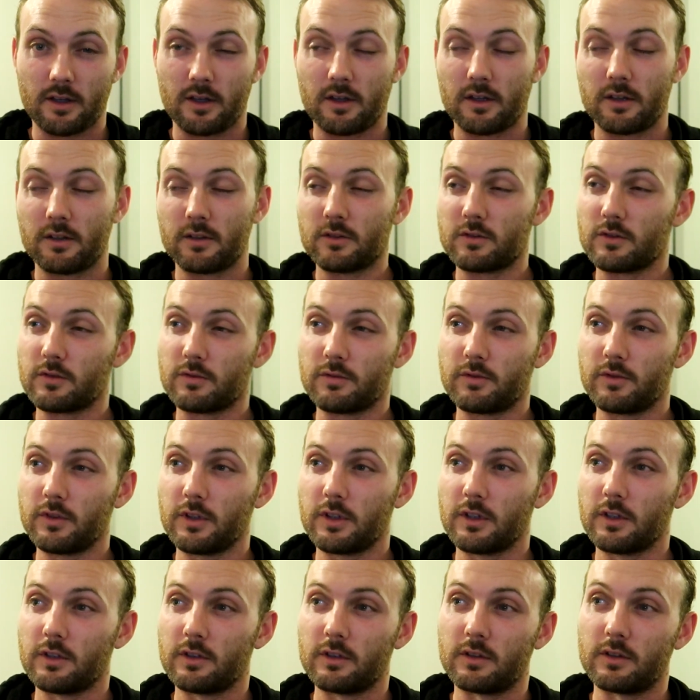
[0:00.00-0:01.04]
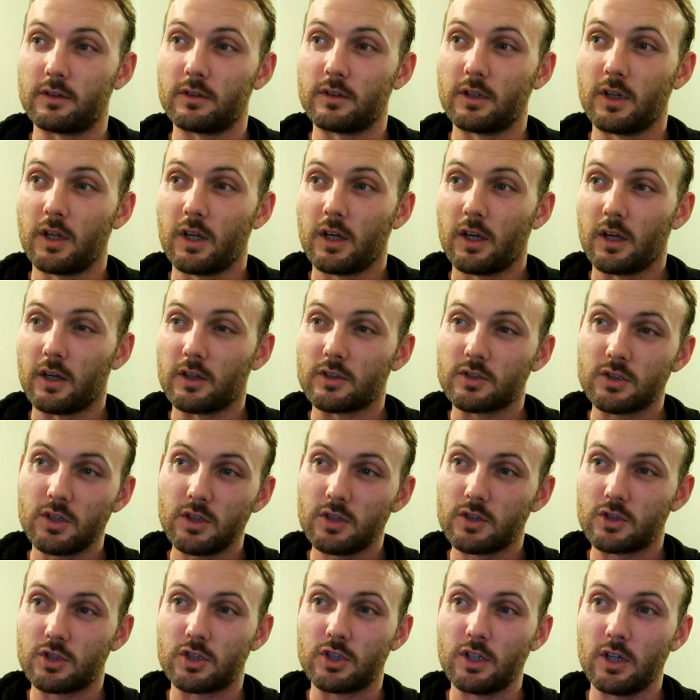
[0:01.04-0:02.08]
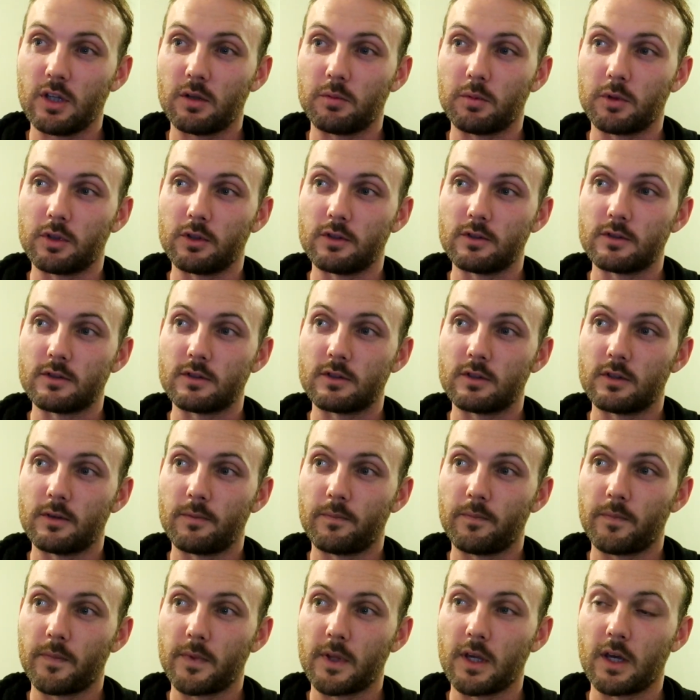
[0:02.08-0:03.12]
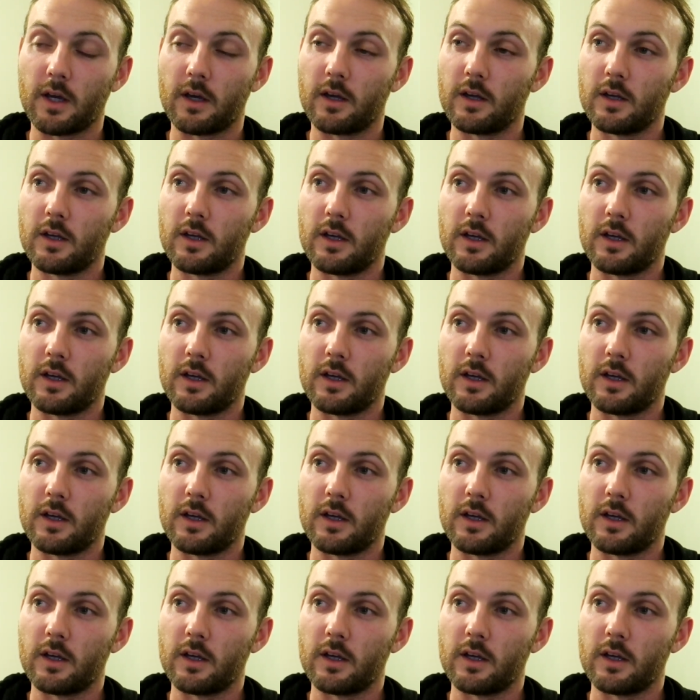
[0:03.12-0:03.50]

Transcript: And just freaking, it's just shit, because yeah,